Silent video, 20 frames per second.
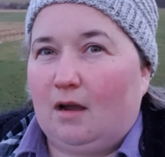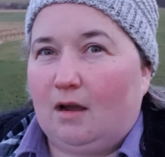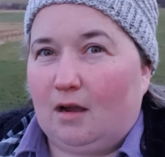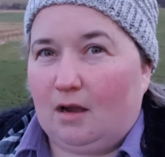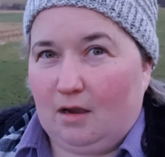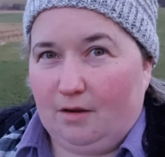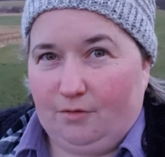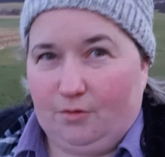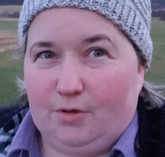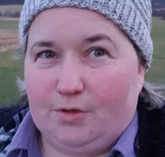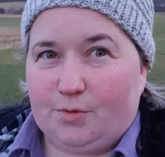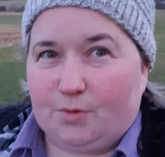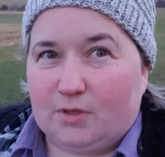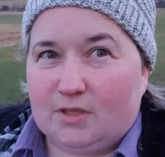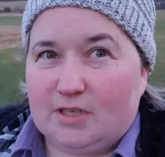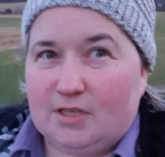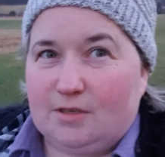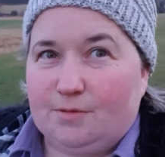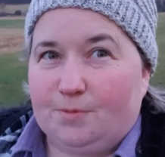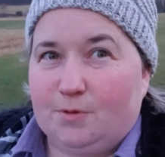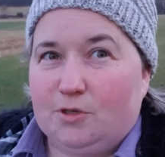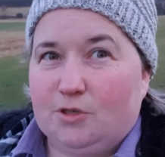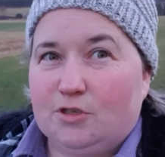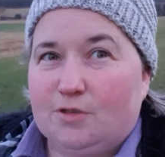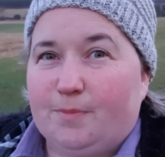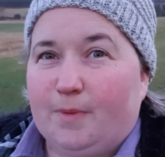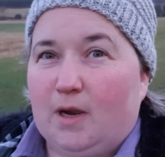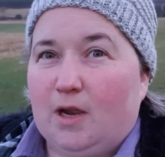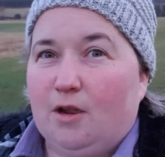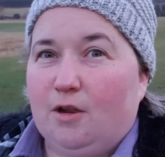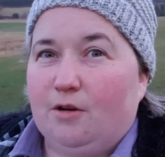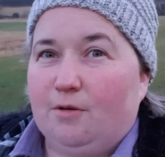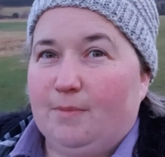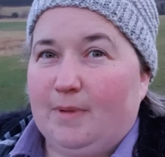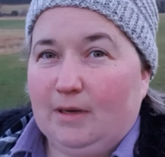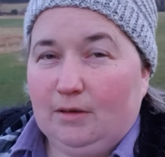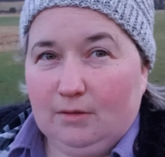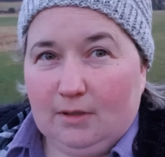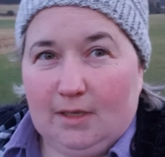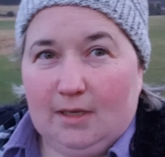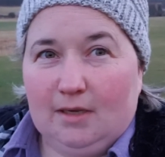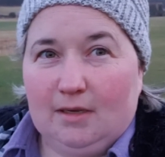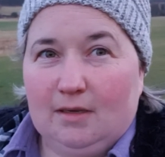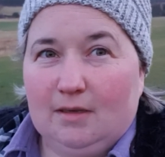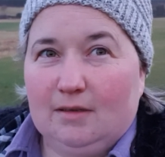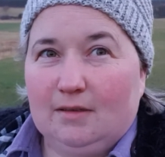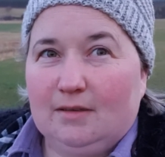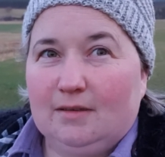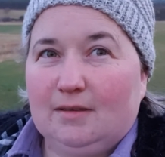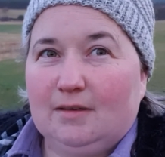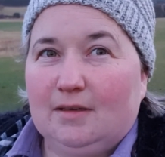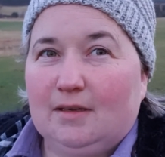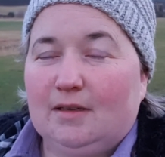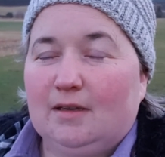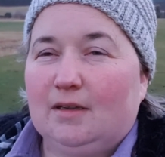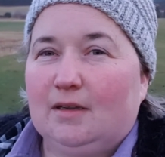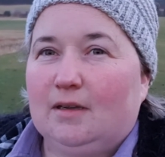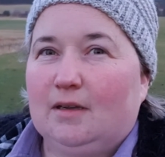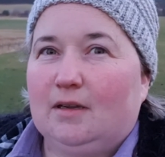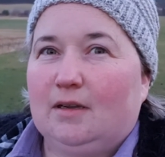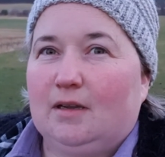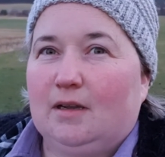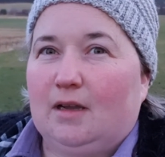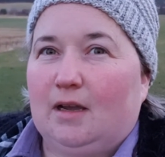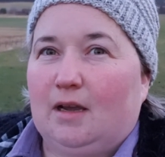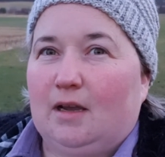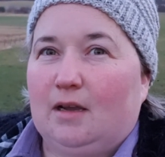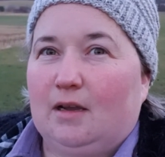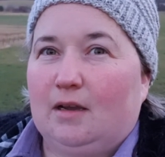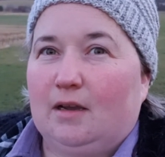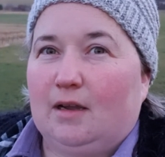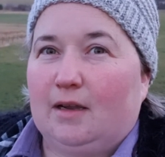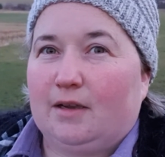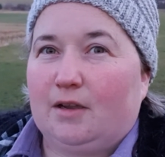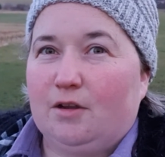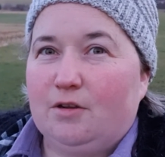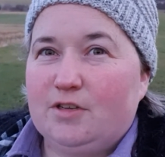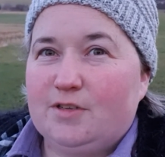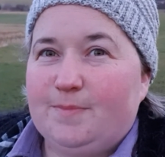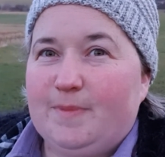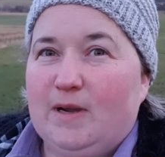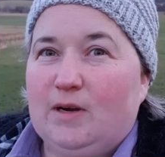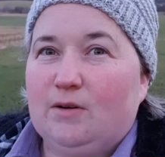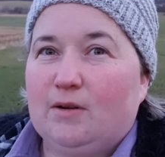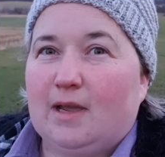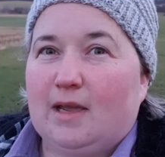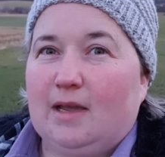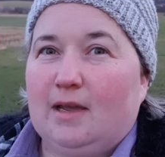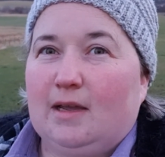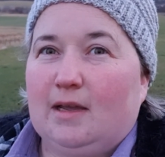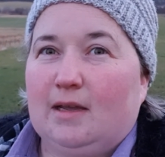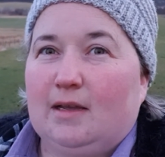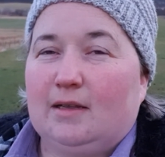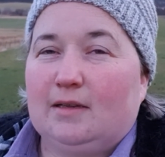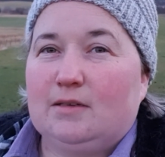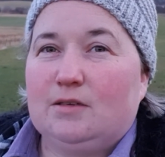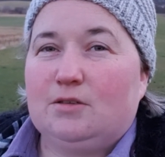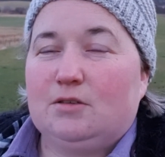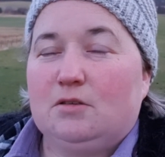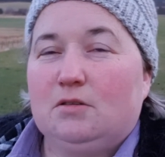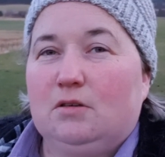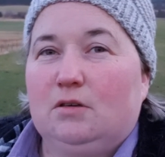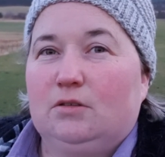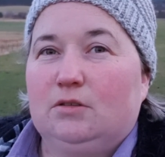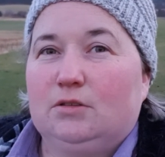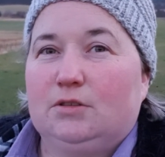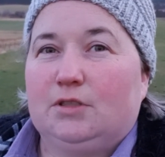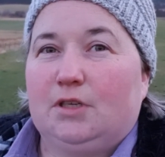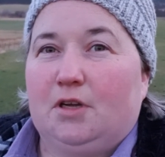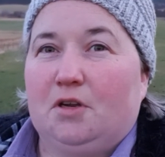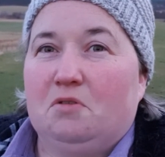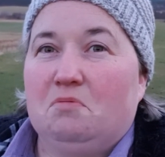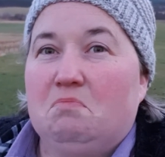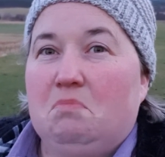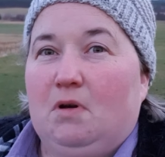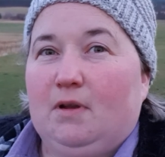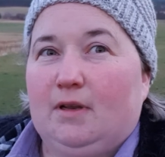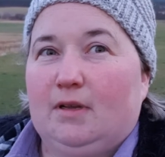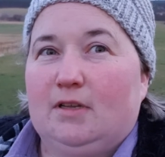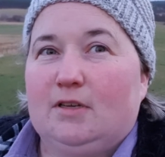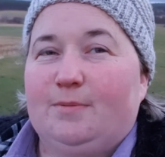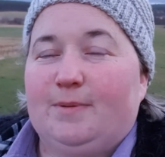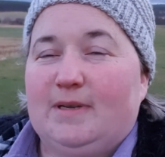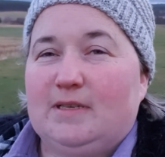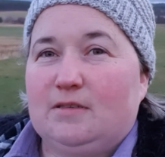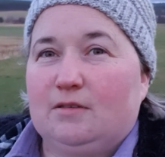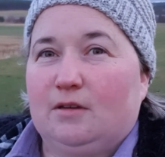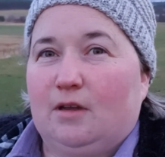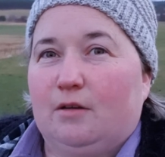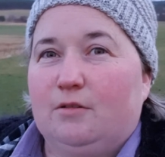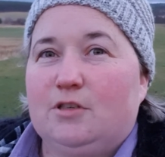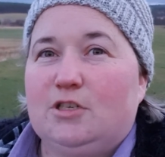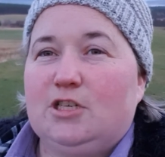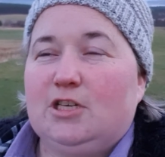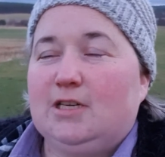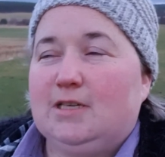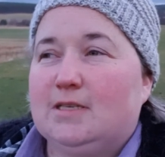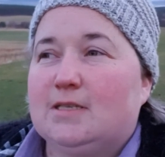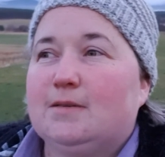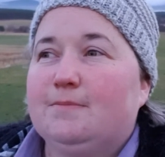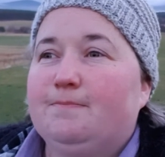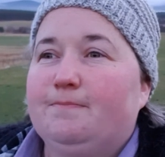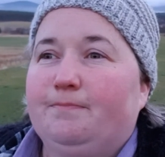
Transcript: I've always wanted to produce my own milk and goat's milk, and also I'd like to make some goat's cheese.